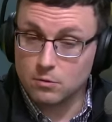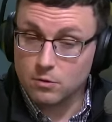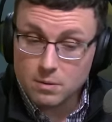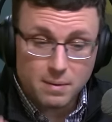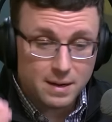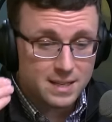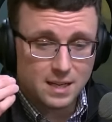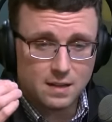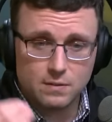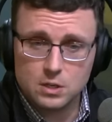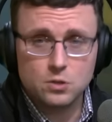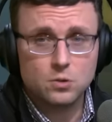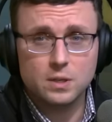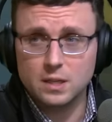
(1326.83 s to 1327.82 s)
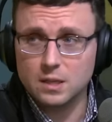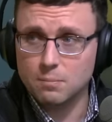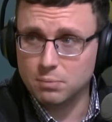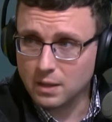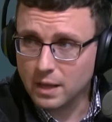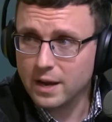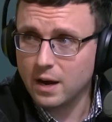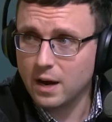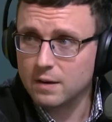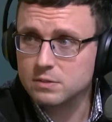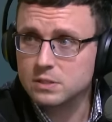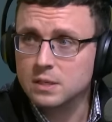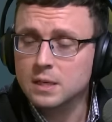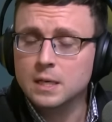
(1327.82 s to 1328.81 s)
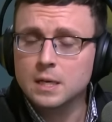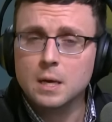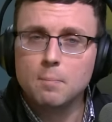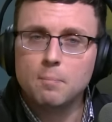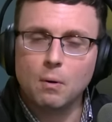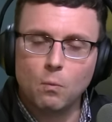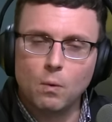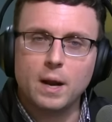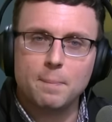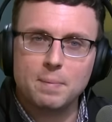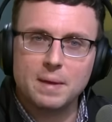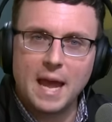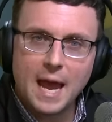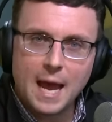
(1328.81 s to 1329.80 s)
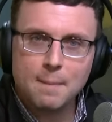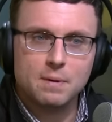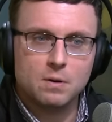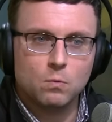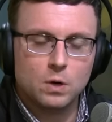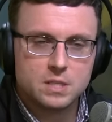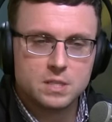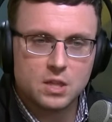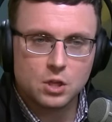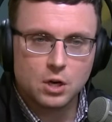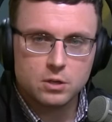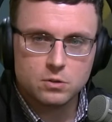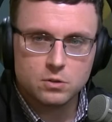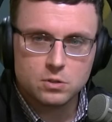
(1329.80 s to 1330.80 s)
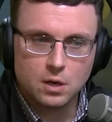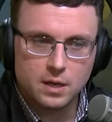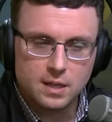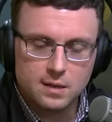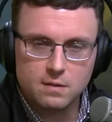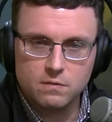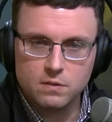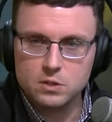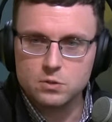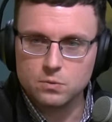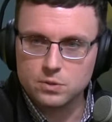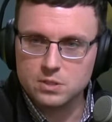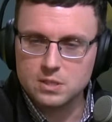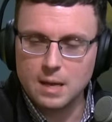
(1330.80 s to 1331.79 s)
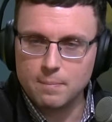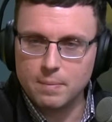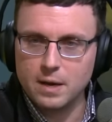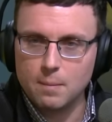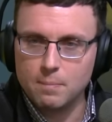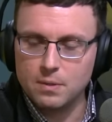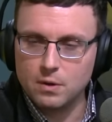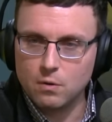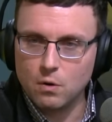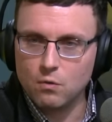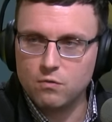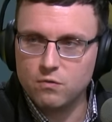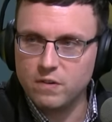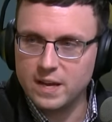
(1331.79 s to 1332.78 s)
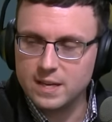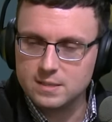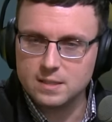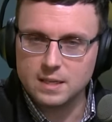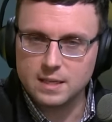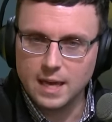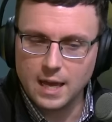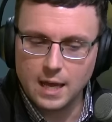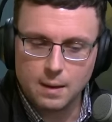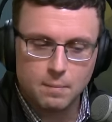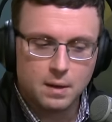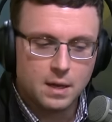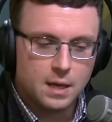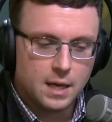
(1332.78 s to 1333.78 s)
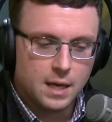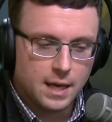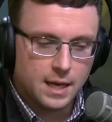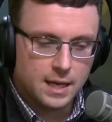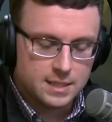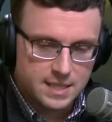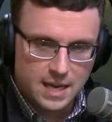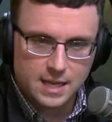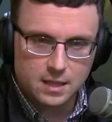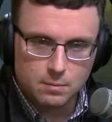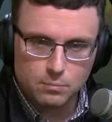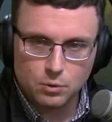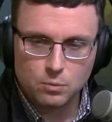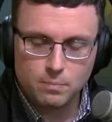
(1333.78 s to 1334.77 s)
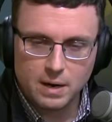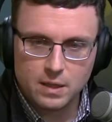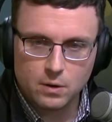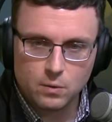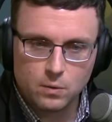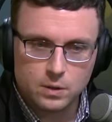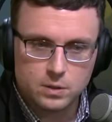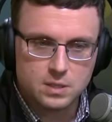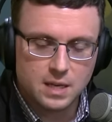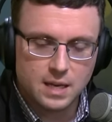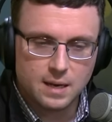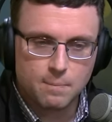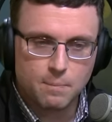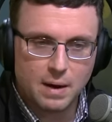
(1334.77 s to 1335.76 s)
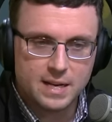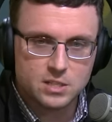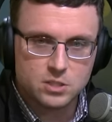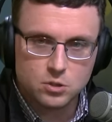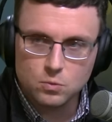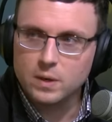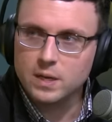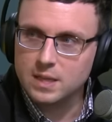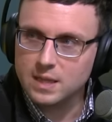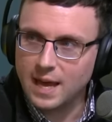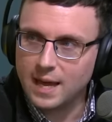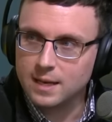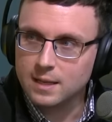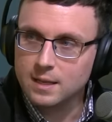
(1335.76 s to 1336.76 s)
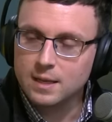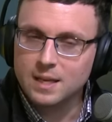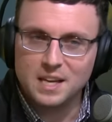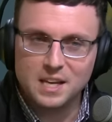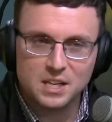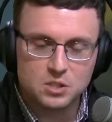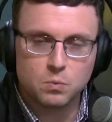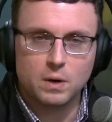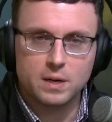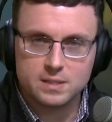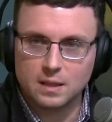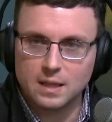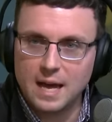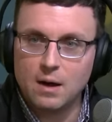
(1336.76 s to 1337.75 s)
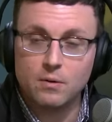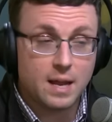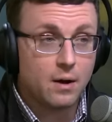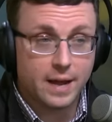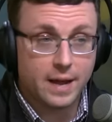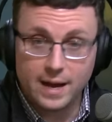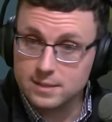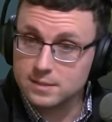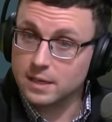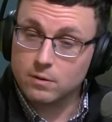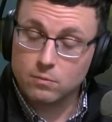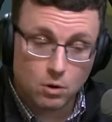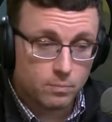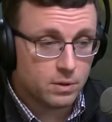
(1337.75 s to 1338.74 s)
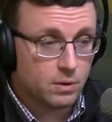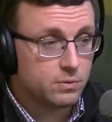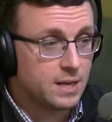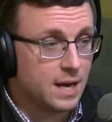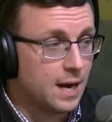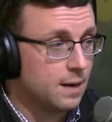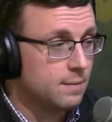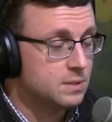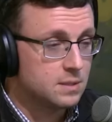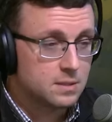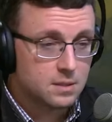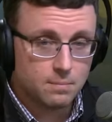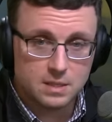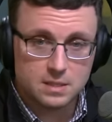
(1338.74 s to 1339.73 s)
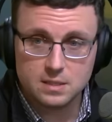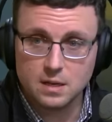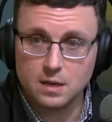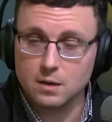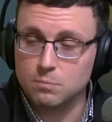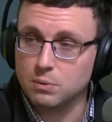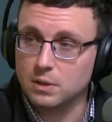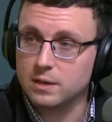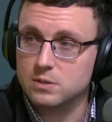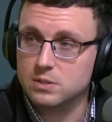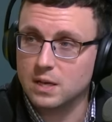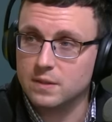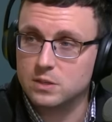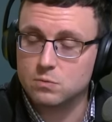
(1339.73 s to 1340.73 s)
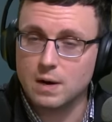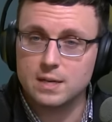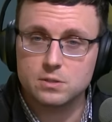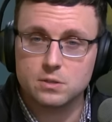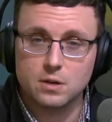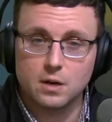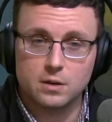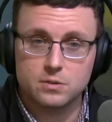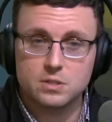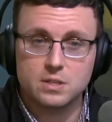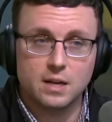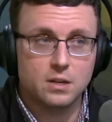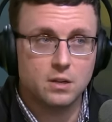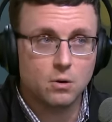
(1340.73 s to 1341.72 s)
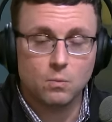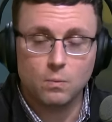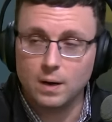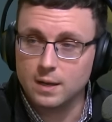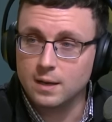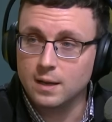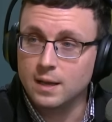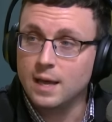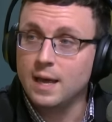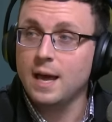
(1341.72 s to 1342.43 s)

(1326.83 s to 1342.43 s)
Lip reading: Green Bay didn't even do it in the playoffs. But what happened was I thought you saw individuals stepping up in their own phase of the game and taking the bull by the horns. And by doing that, it's what has allowed now guys like Romeo Doubs and some of these younger players on this roster to understand, you know what,